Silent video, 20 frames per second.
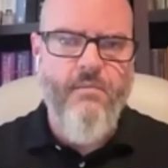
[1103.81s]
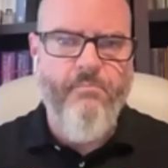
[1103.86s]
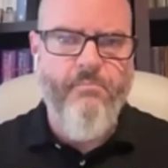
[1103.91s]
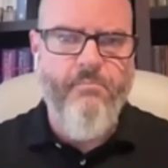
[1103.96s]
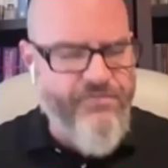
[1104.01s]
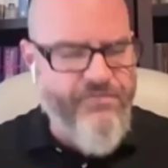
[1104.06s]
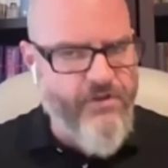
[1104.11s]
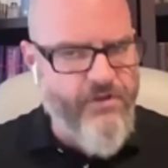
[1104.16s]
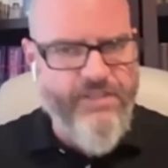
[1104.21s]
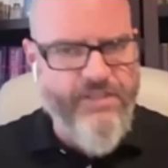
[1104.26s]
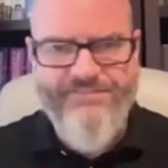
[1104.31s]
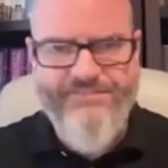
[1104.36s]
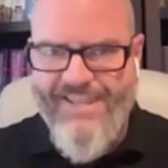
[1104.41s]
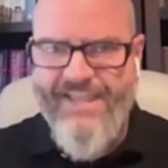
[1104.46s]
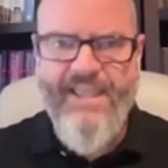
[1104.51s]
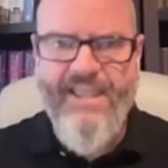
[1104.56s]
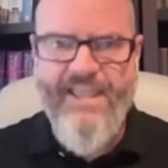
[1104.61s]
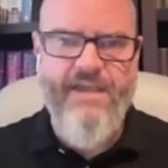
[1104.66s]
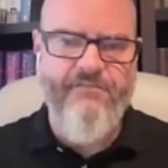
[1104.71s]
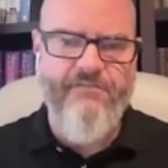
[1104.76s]
but the
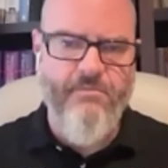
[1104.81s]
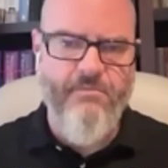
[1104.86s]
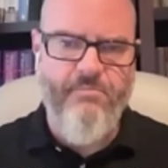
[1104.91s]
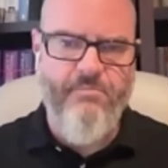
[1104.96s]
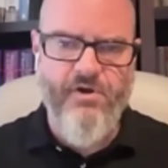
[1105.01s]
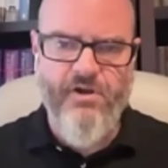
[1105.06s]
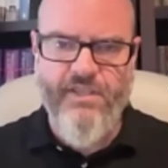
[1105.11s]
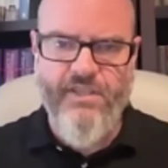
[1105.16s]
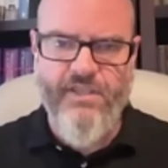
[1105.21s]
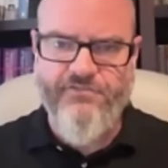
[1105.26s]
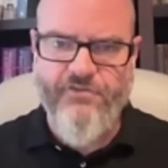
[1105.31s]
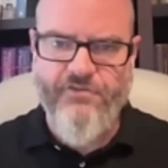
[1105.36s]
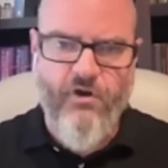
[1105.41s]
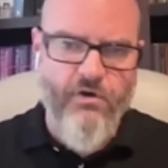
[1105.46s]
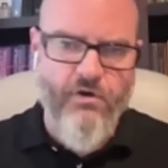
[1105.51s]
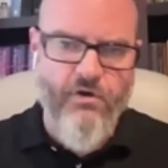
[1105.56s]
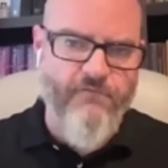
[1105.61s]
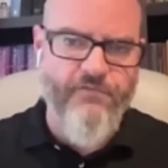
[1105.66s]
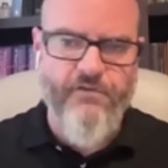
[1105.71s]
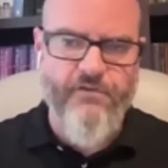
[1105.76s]
dna of the book it's
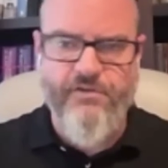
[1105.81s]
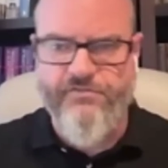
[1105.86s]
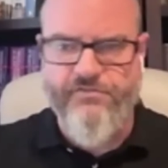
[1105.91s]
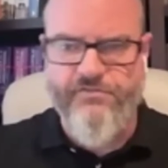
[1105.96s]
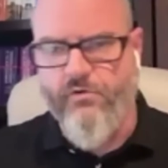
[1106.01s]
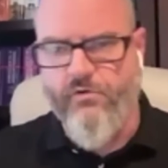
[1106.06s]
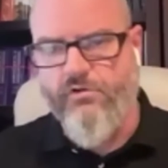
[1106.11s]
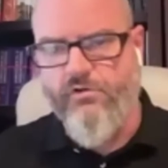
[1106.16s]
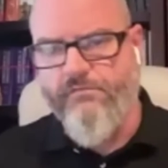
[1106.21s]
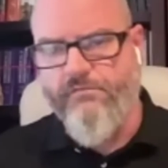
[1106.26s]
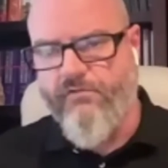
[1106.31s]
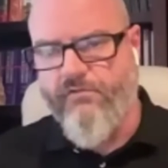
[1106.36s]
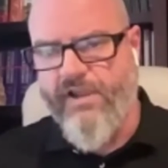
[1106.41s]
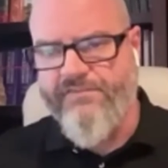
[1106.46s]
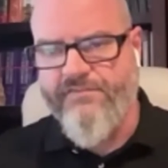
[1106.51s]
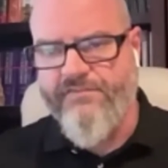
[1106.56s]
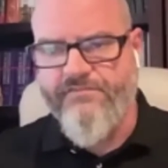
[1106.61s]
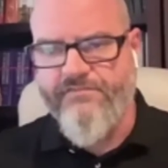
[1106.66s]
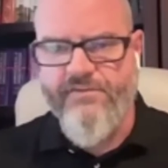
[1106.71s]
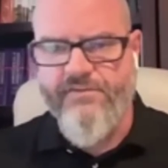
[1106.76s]
arguing for the historical
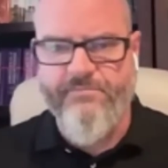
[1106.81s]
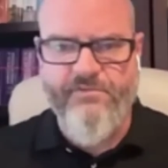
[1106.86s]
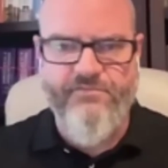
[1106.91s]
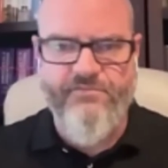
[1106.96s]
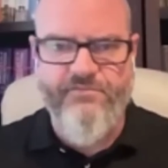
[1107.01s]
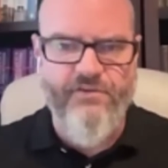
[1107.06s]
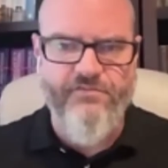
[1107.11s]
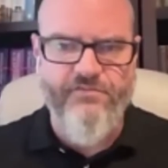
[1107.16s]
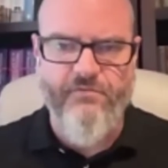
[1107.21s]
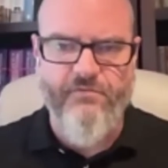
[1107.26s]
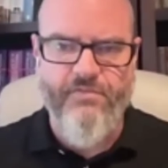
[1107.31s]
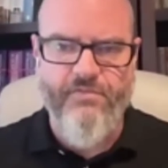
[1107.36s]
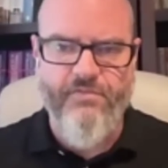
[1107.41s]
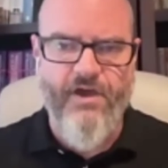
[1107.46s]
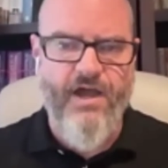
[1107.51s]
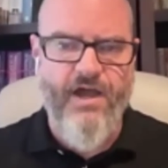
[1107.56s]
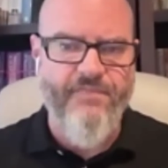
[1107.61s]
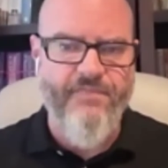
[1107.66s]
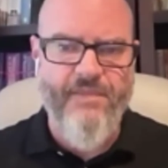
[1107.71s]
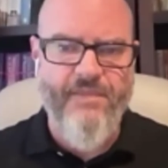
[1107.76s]
veracity of dispensational
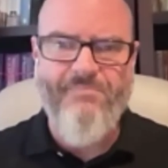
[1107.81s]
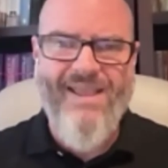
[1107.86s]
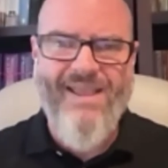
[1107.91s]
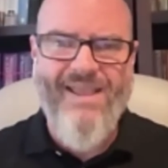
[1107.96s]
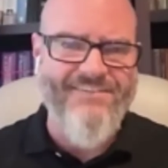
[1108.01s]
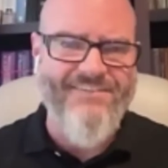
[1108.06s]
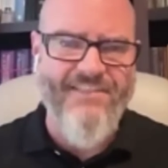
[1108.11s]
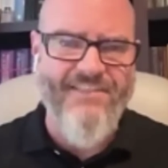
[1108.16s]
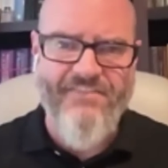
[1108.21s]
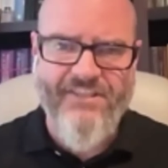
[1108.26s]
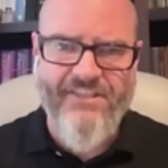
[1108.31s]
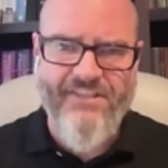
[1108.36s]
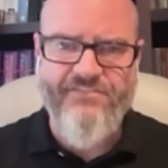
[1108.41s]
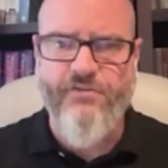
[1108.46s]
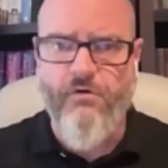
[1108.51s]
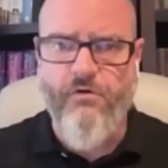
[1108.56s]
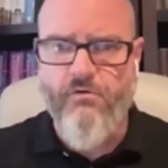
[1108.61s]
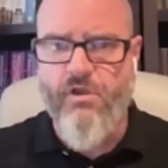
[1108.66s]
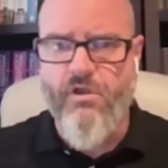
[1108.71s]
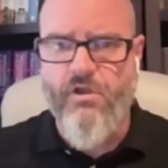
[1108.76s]
thought that basically
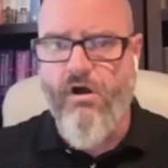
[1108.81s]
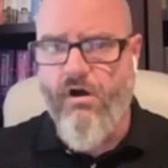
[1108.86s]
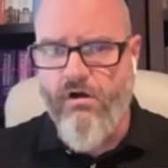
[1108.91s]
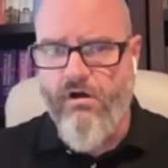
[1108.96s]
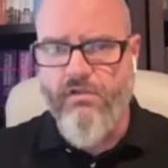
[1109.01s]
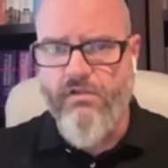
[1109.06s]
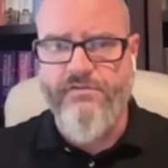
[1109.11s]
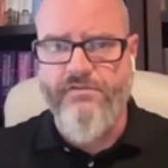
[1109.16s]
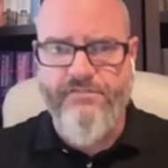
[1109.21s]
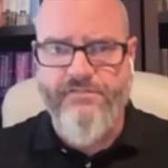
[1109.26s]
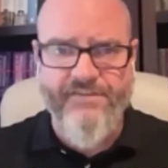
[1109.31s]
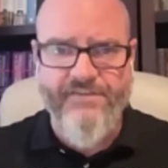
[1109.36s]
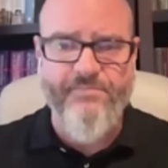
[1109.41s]
these so-called